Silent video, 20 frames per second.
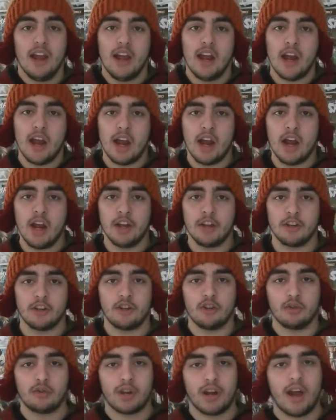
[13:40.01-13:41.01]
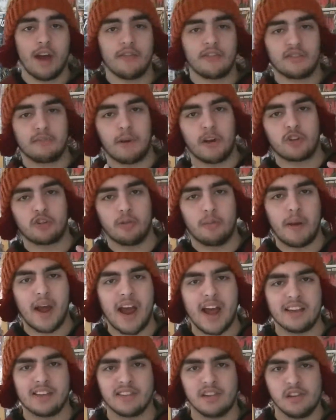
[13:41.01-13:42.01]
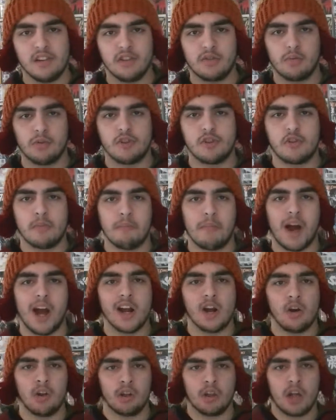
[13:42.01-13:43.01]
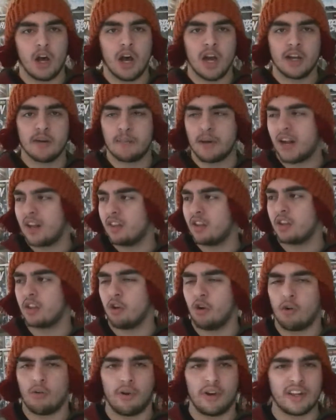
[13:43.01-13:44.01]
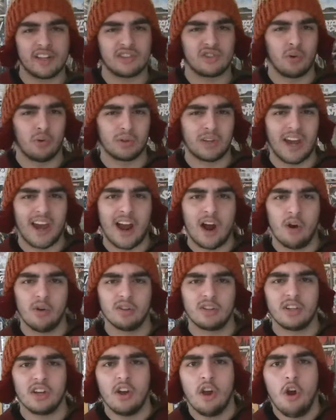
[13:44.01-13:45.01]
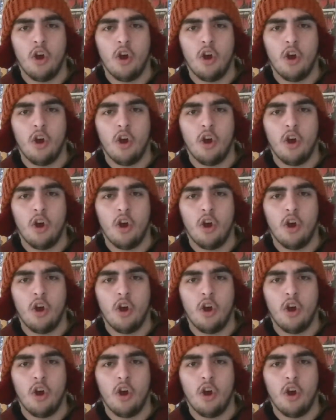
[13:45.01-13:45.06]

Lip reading: And you can have special passes, which you can buy online, but I think they're already sold out.